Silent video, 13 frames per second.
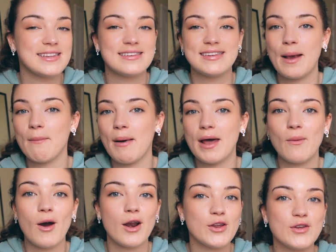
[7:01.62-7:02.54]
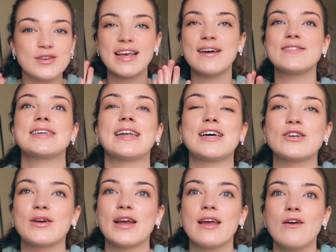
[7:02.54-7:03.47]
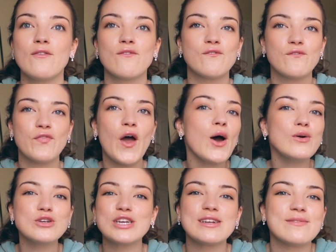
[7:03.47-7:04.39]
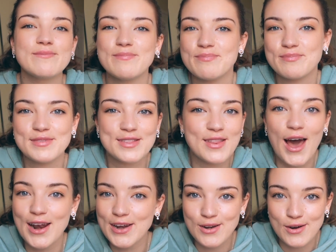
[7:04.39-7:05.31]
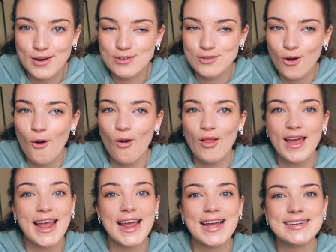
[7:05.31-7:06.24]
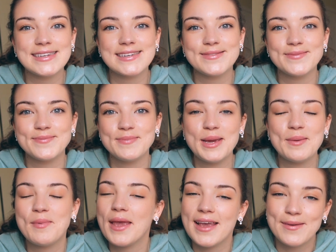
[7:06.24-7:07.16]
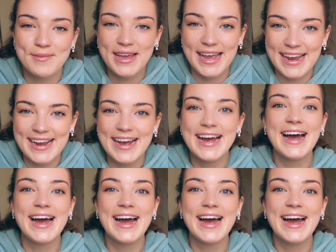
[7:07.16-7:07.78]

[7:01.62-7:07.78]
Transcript: the same amount of water, you just have to get under it. The ocean not in your control and me being me